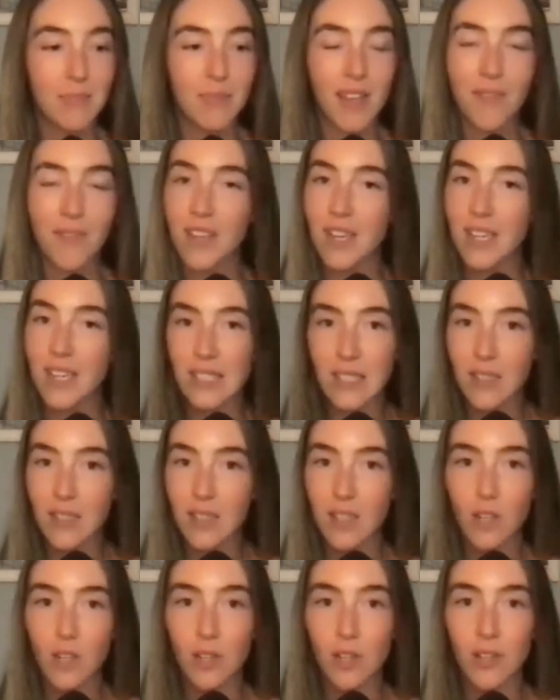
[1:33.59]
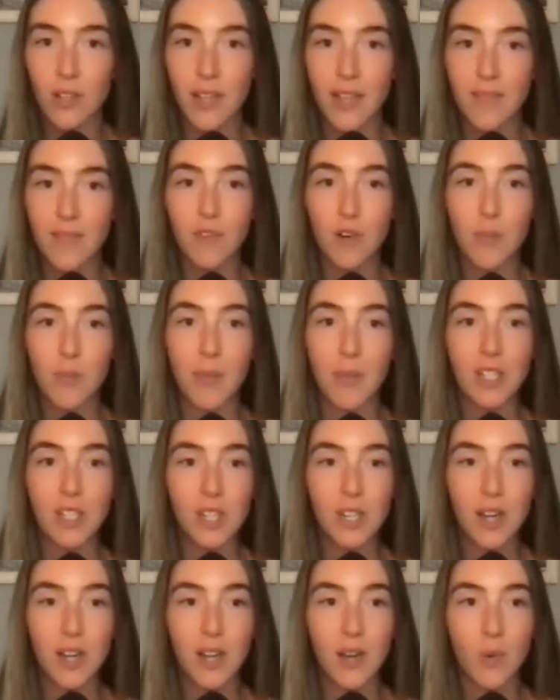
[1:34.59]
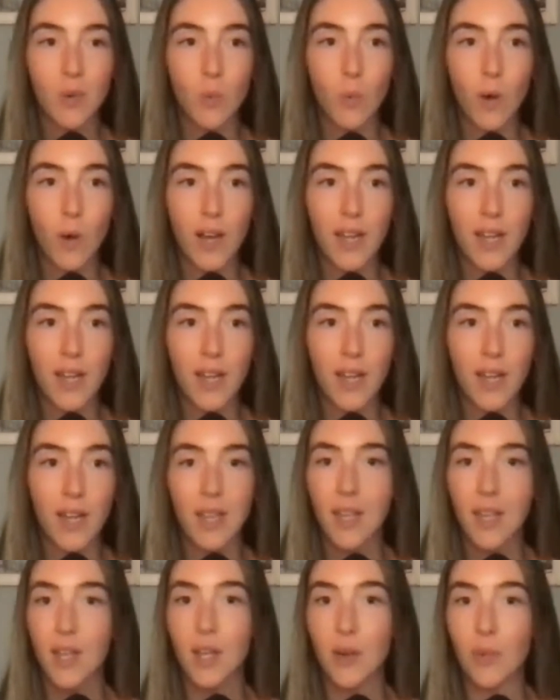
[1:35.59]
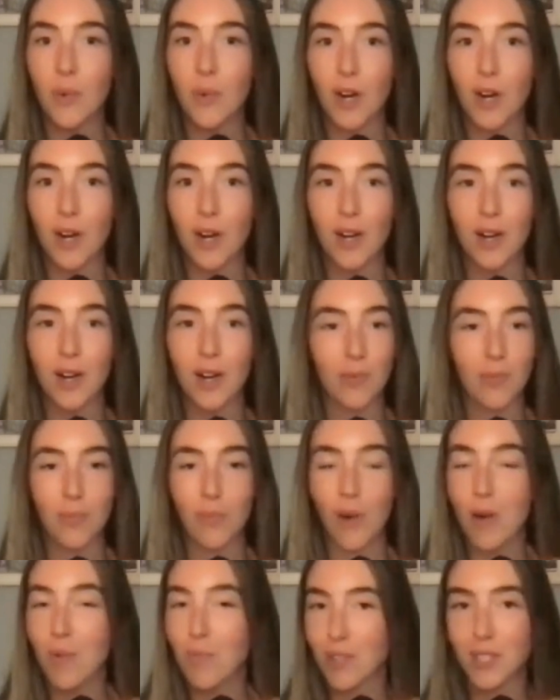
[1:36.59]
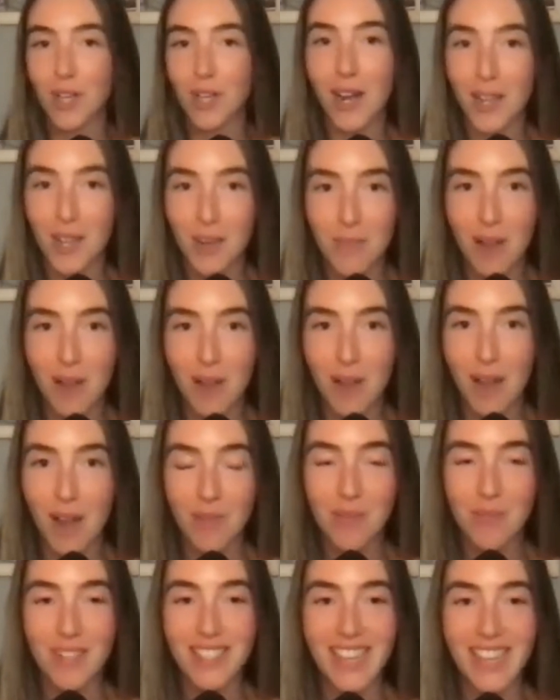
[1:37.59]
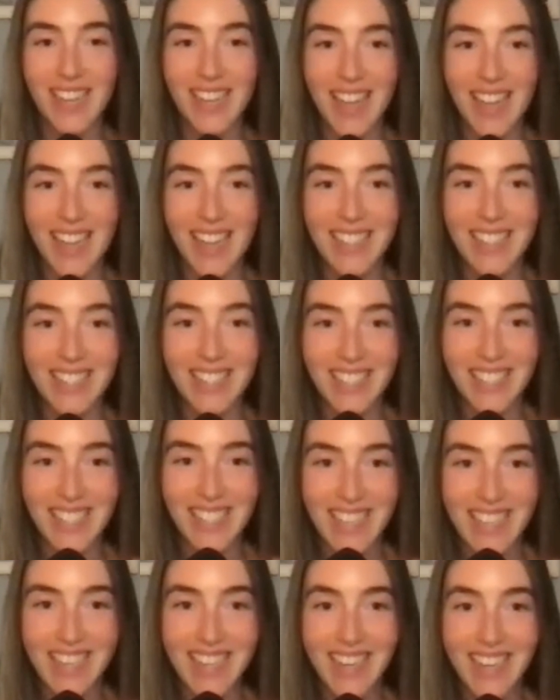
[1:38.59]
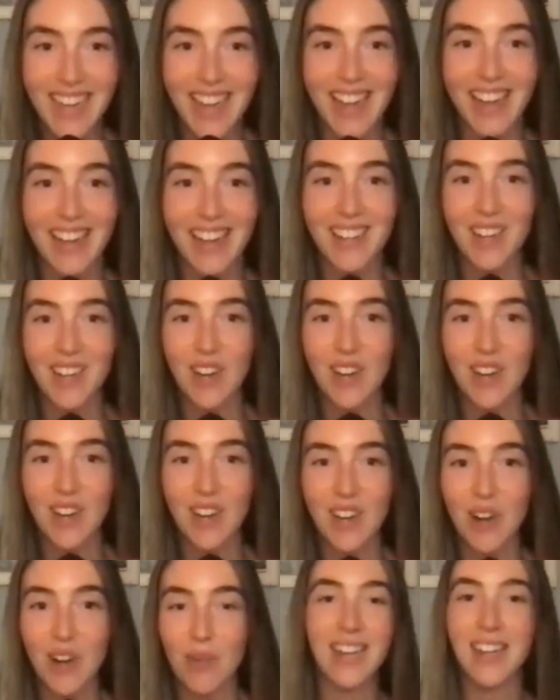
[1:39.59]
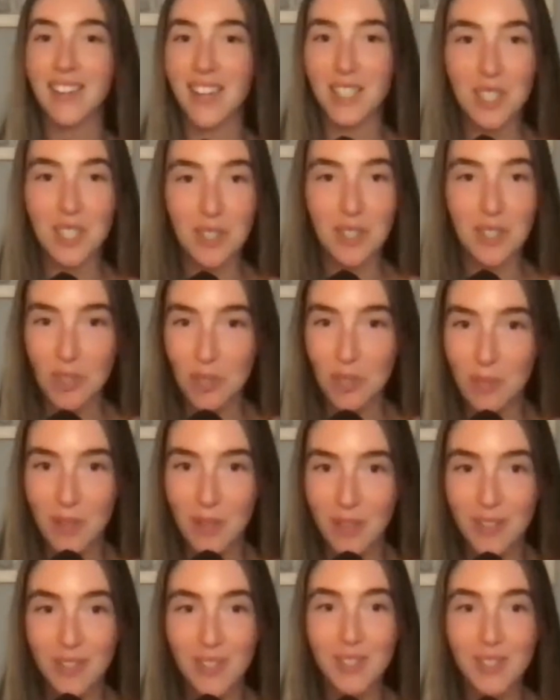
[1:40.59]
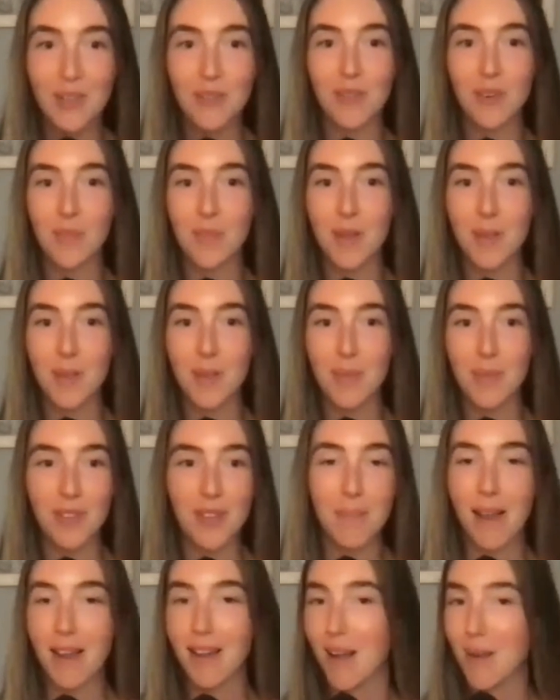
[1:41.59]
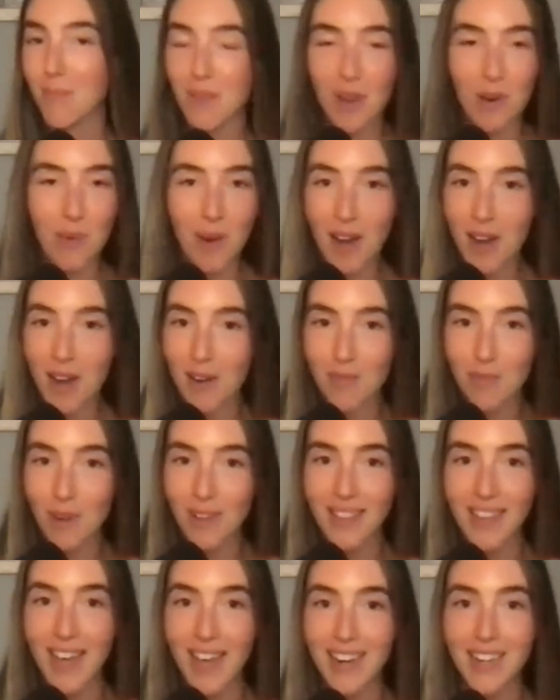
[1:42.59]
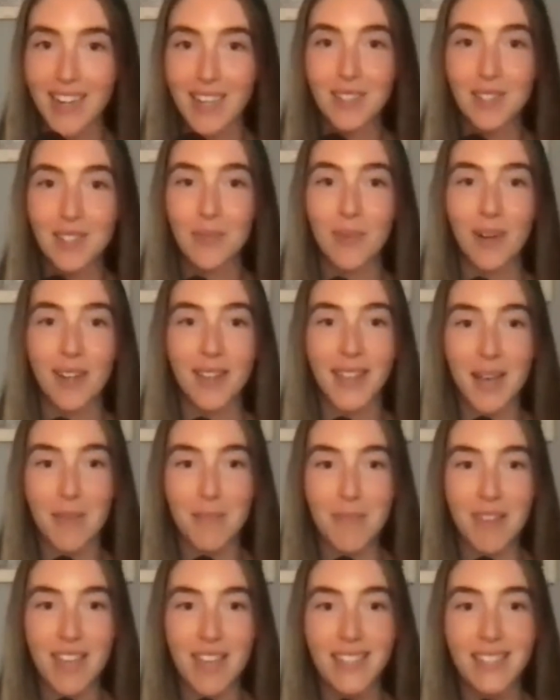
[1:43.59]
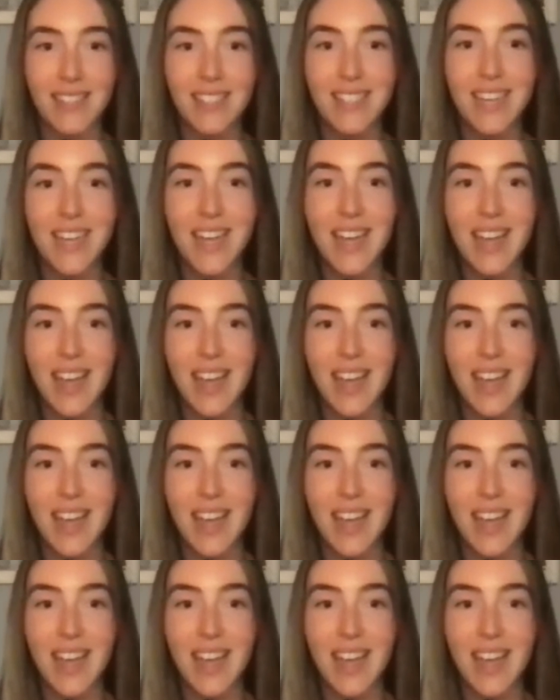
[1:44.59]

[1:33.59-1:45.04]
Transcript: giving us a little information on what we're talking about when we say KCT and, kidney collecting tubules, for people that might not be aware of what that is or what that means,